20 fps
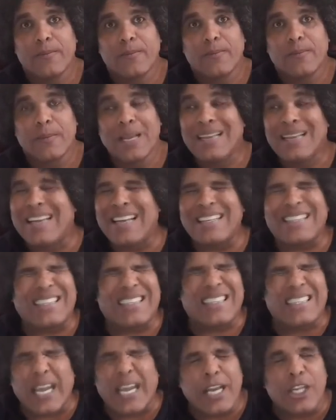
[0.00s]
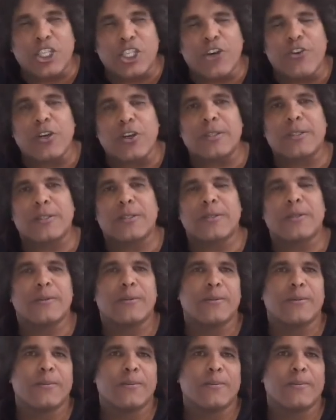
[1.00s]
That's dangerous.
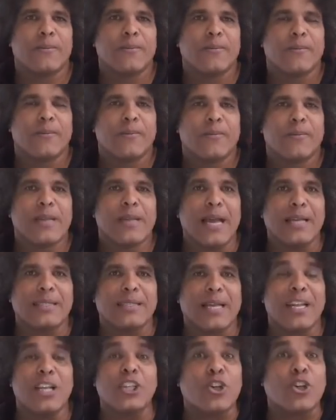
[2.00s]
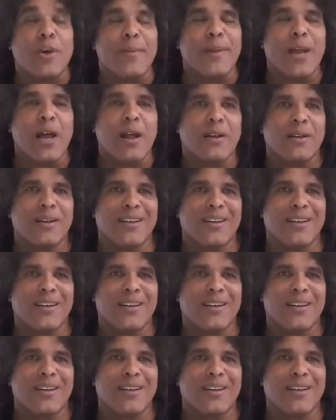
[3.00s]
Yes, and that's criminal.